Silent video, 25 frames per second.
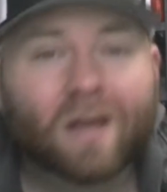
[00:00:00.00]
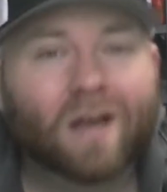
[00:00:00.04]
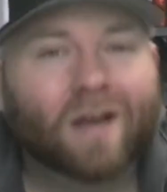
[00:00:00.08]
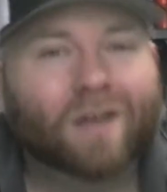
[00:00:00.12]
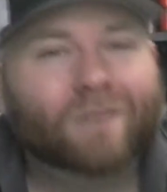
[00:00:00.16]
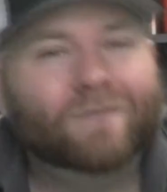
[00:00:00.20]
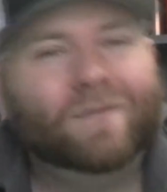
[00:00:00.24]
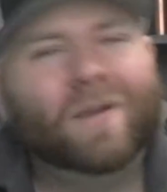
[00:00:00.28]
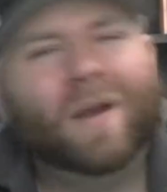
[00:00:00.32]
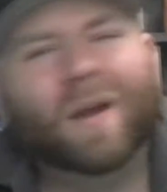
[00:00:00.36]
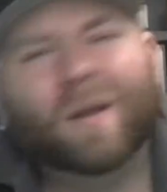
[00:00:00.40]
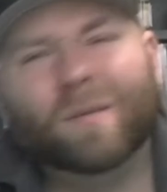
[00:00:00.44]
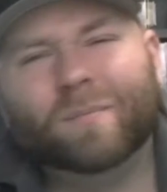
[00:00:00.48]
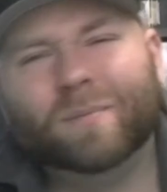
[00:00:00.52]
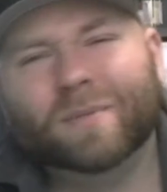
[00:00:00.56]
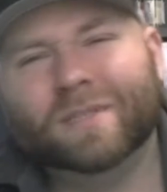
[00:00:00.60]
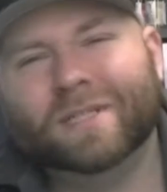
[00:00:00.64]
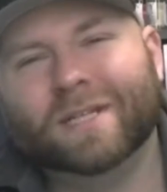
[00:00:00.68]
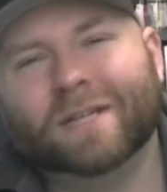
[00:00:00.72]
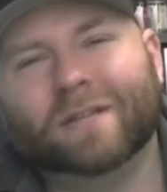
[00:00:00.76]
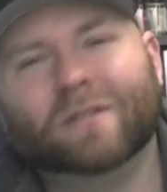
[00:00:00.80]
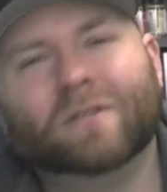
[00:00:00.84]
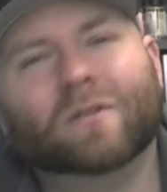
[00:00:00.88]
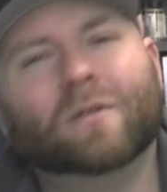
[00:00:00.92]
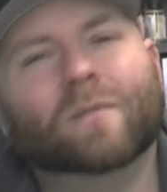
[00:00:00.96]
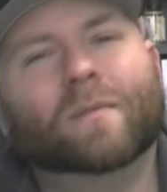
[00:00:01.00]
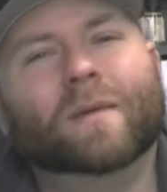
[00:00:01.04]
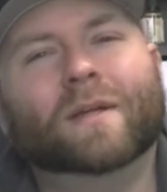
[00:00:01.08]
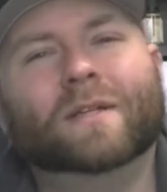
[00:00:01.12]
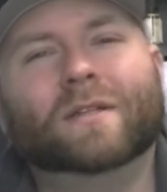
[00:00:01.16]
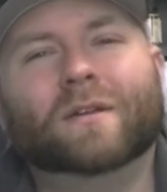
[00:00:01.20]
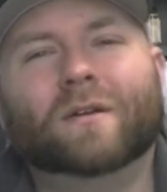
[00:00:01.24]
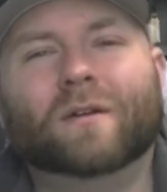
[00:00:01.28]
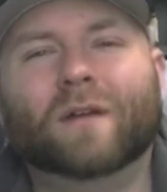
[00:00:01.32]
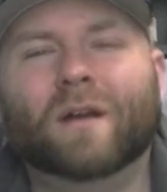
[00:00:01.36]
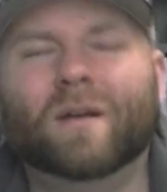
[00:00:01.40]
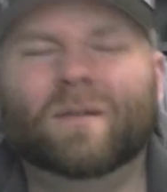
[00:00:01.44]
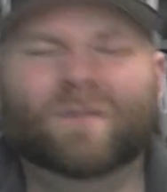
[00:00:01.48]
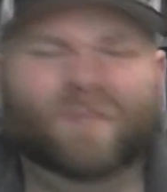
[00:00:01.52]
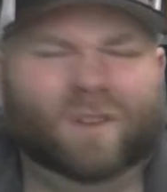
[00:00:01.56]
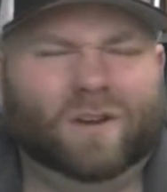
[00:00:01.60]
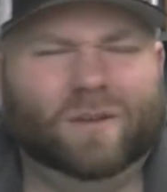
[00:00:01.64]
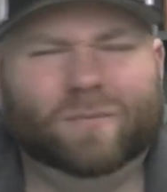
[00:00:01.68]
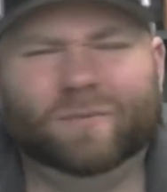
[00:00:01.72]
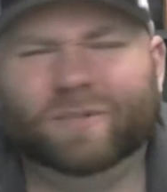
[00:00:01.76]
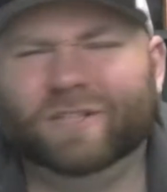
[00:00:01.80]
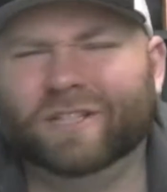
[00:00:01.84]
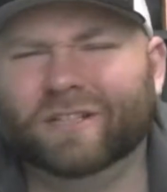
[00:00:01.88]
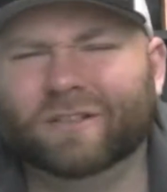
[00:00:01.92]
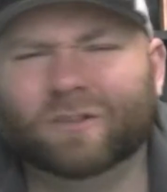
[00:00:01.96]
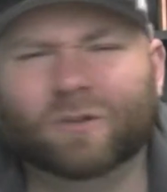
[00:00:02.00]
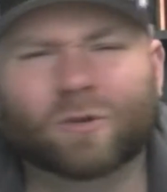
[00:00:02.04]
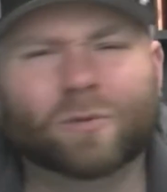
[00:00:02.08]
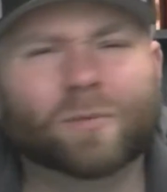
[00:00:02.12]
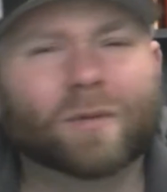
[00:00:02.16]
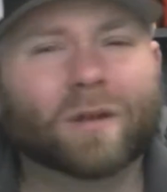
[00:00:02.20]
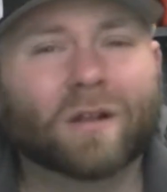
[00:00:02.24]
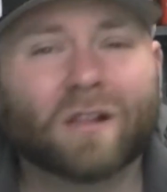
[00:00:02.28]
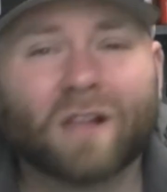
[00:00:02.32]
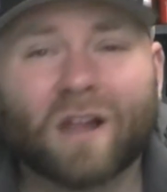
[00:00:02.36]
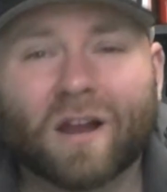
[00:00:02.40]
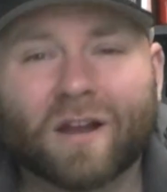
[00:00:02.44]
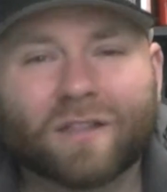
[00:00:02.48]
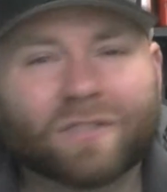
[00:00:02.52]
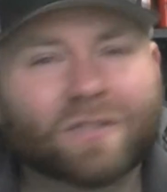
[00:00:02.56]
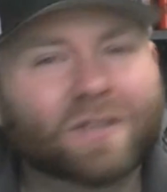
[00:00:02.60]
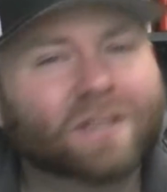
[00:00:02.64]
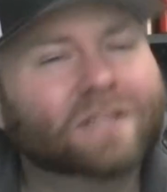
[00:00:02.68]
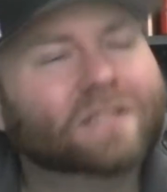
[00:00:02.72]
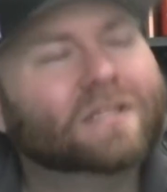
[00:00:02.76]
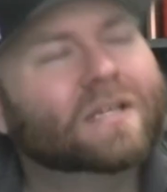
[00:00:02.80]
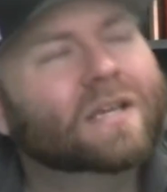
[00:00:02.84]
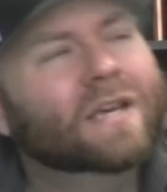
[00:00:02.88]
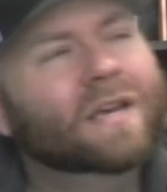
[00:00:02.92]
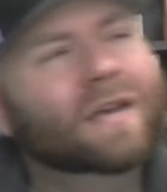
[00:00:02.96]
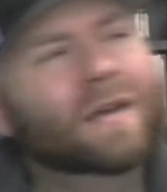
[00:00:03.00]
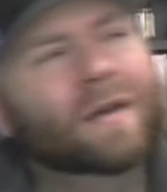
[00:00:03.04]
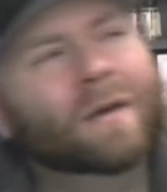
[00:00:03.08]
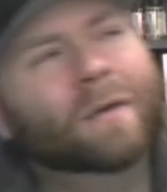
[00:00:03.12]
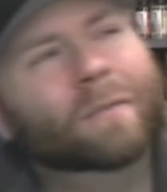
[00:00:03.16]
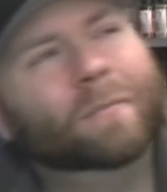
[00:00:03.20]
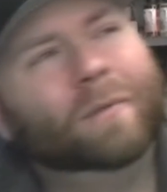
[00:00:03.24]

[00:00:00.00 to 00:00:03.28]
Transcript: I'm very particular on my donut. I'm very particular about a lot of things.